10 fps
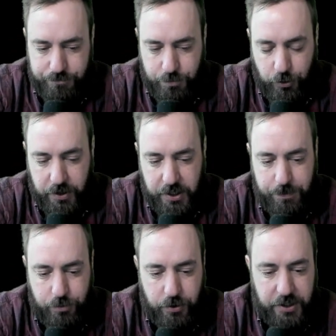
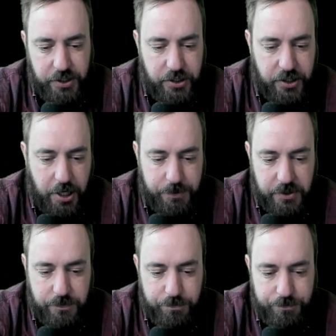pretty shapes
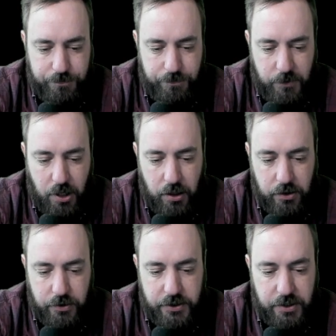and
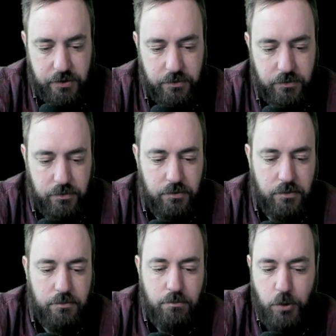colors and
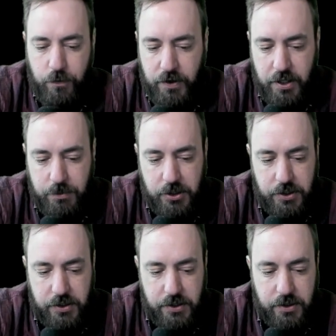moving
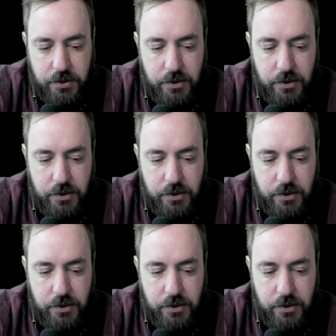images.